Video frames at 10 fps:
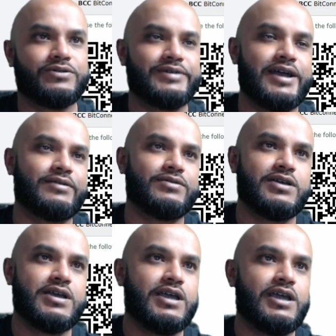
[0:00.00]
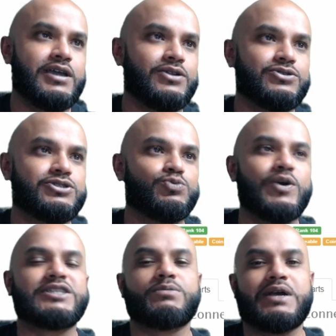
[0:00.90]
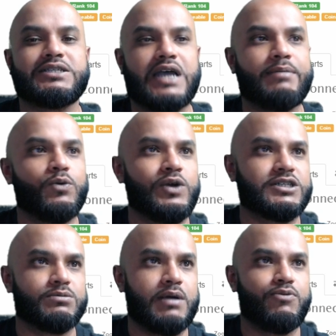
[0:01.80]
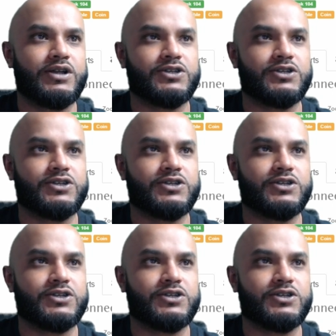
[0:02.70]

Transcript: not, just wasting my time and wasting my breath